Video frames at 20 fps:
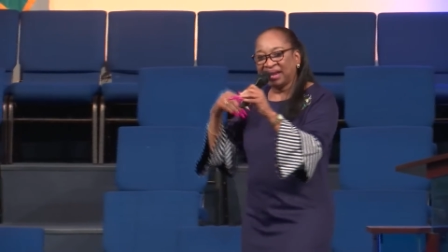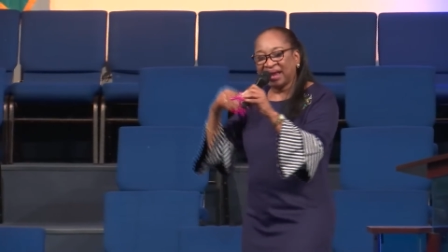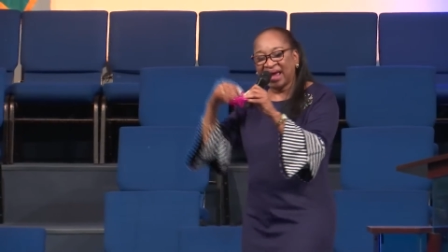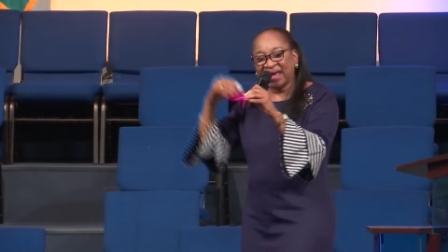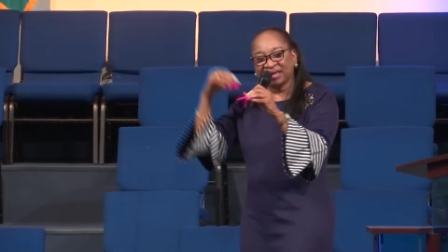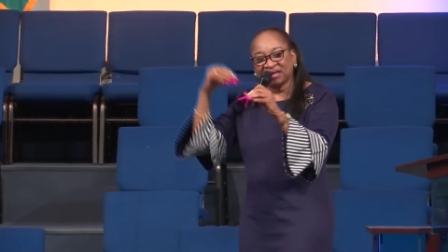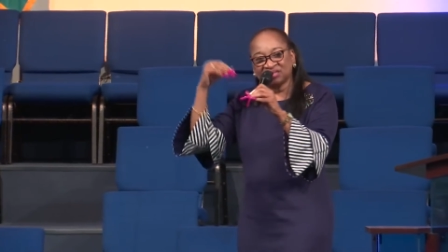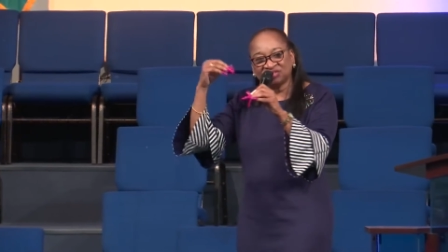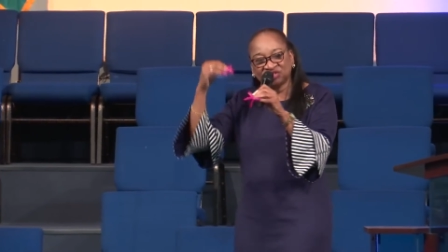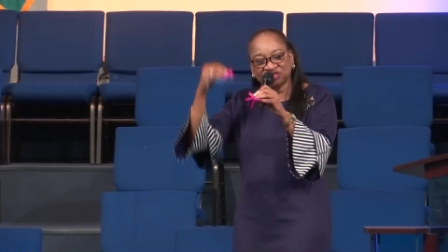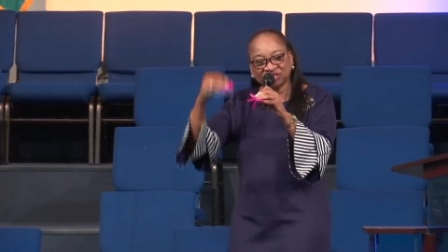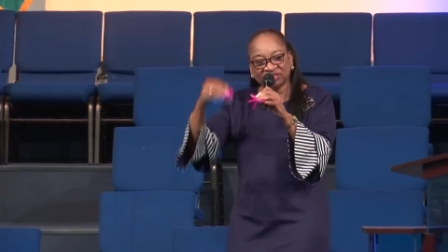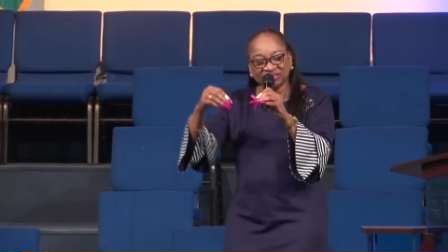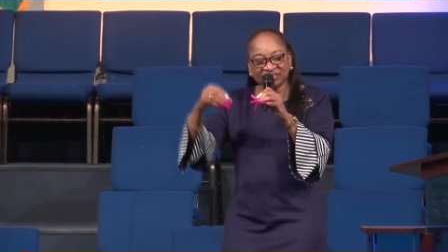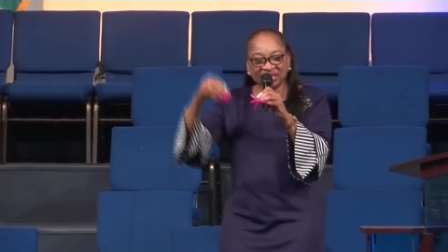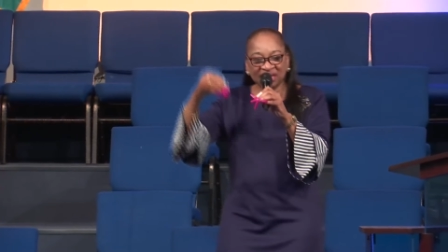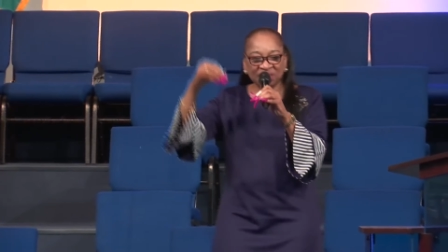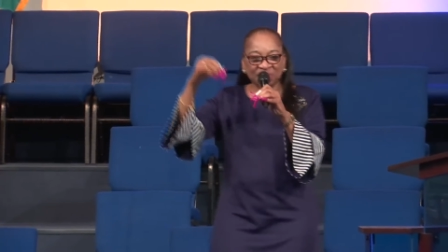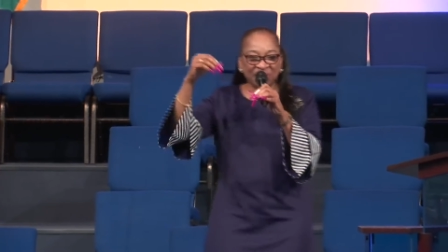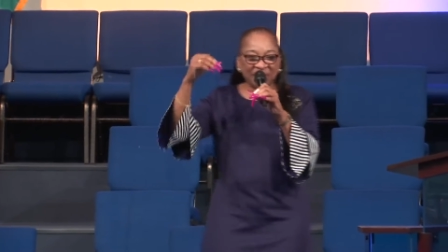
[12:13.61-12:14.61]
I could
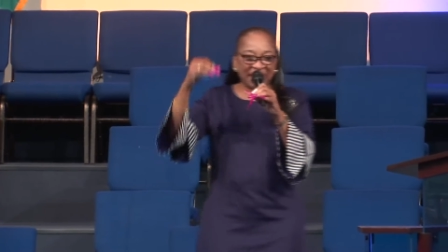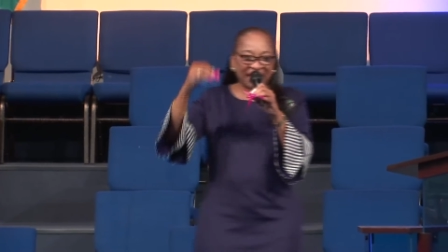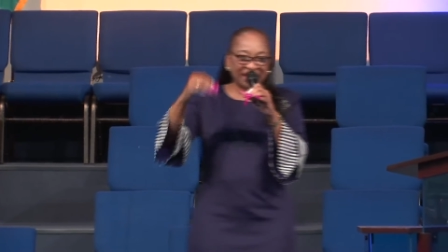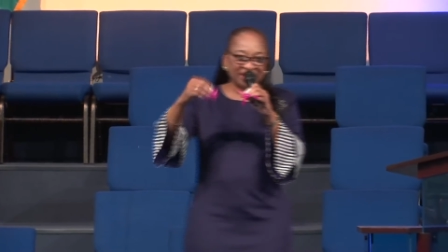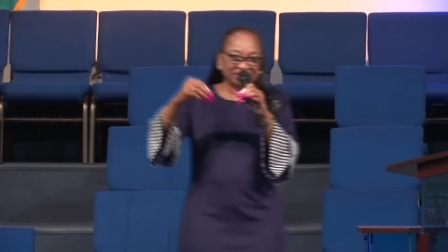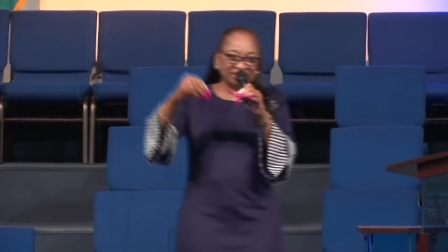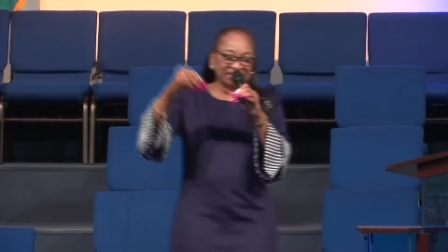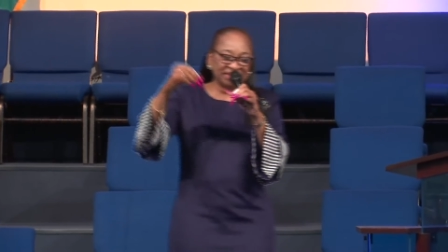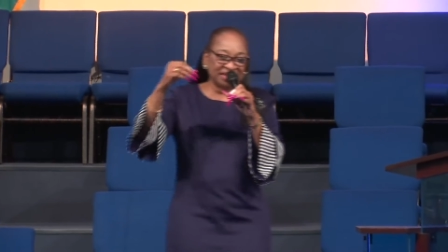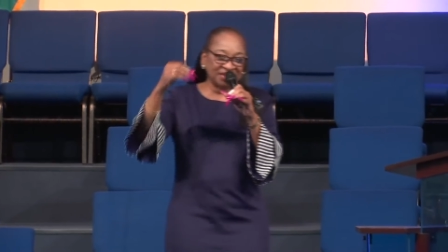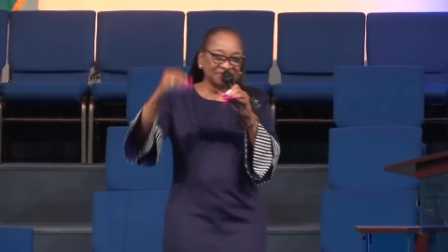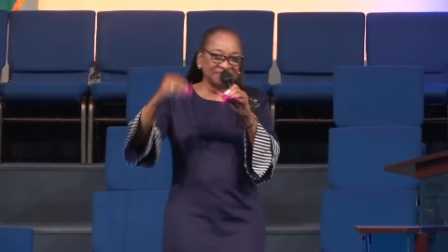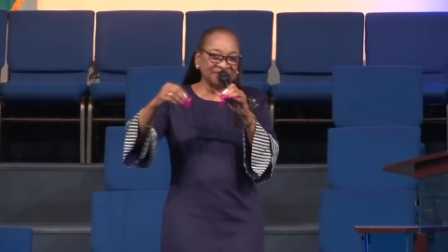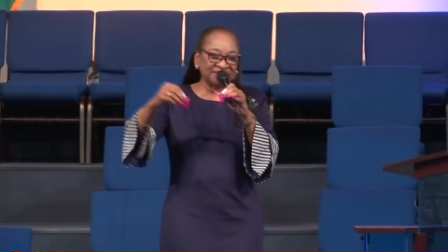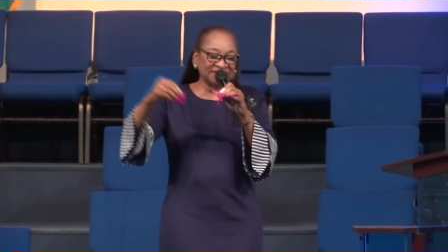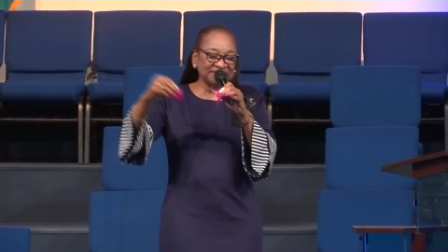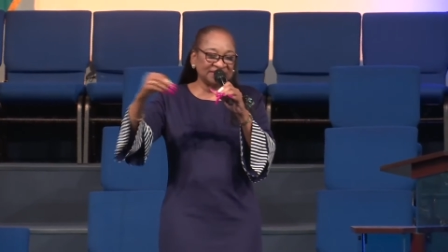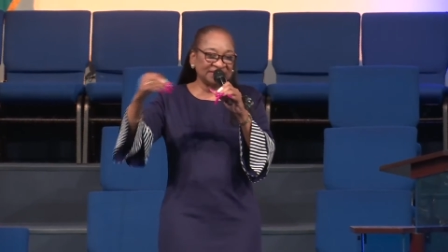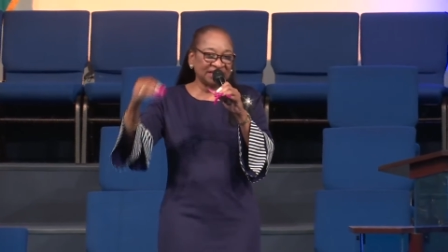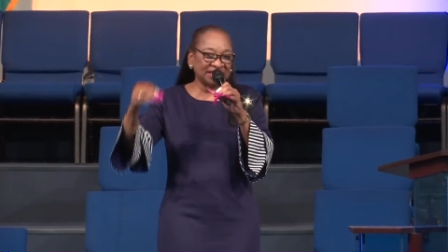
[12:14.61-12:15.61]
just imagine him
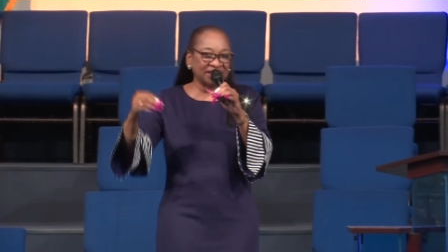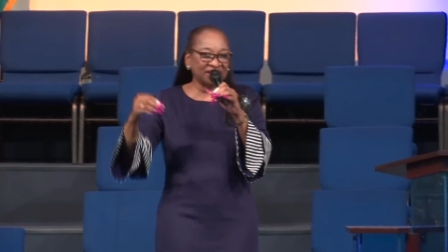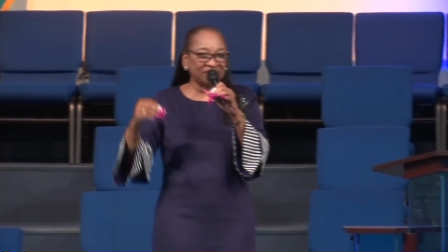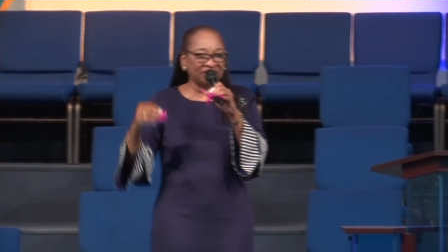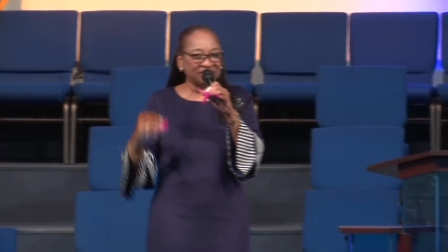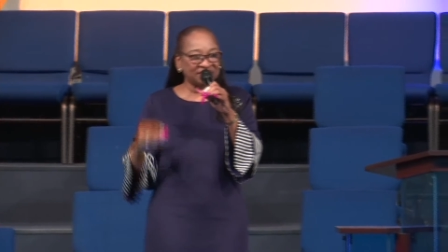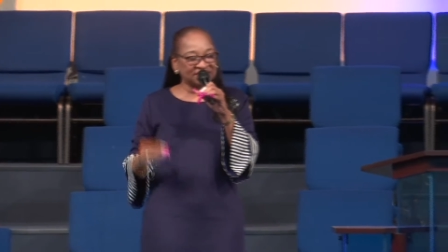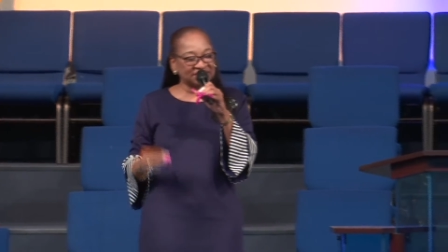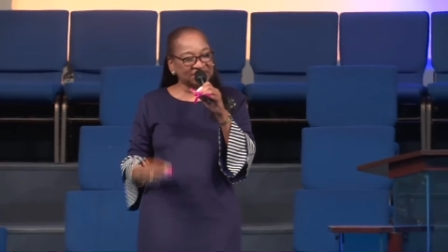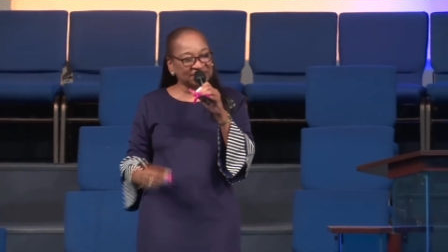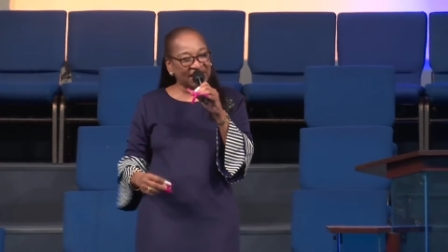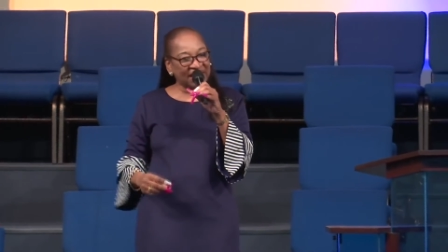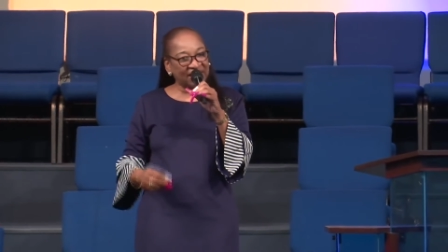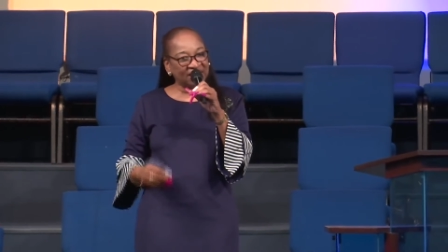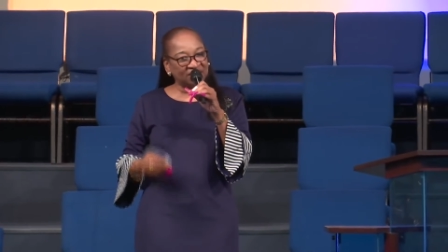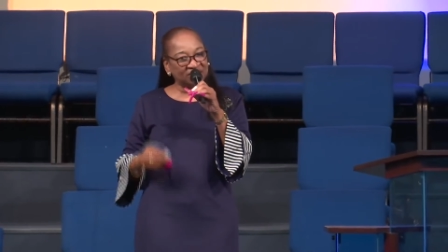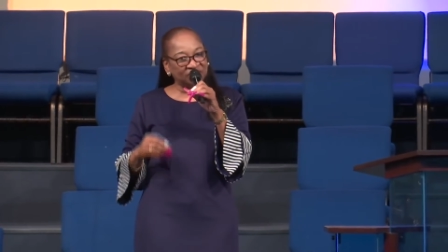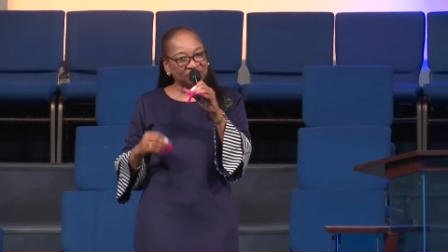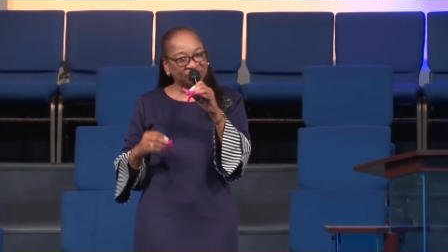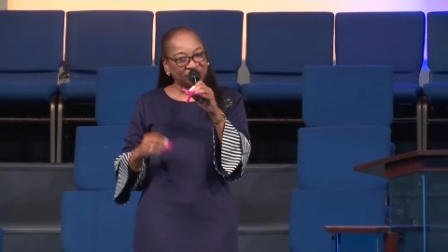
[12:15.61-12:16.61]
sitting on the side
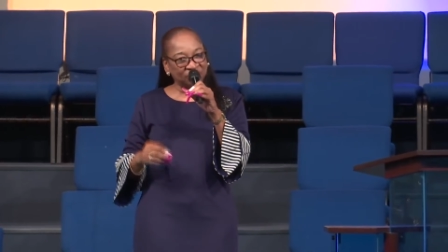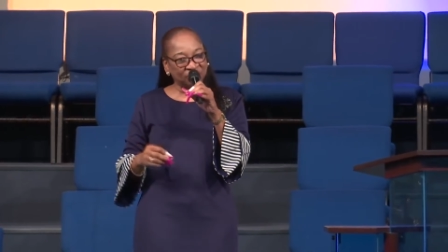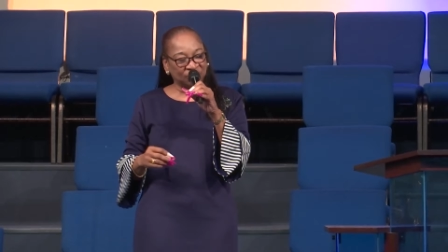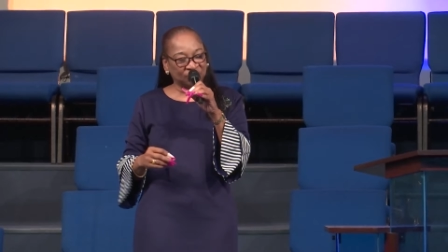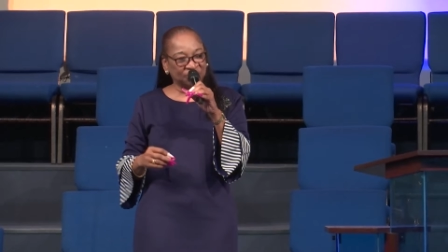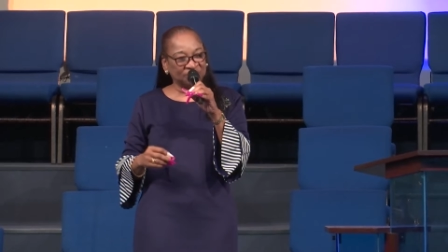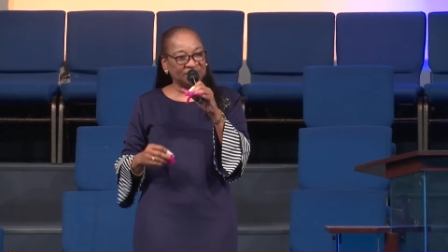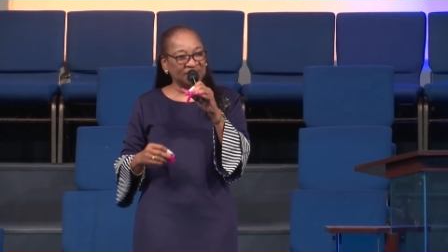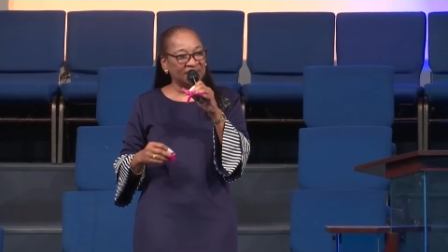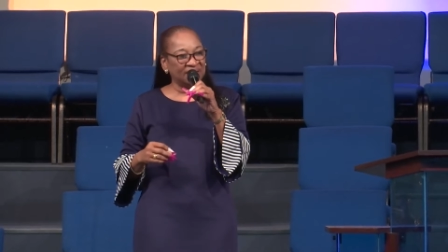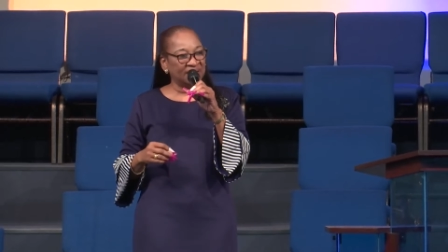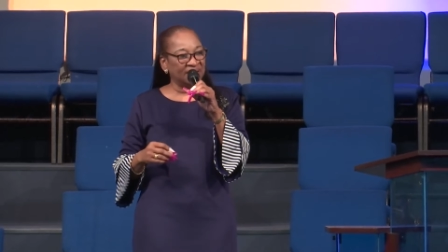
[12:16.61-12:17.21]
of the road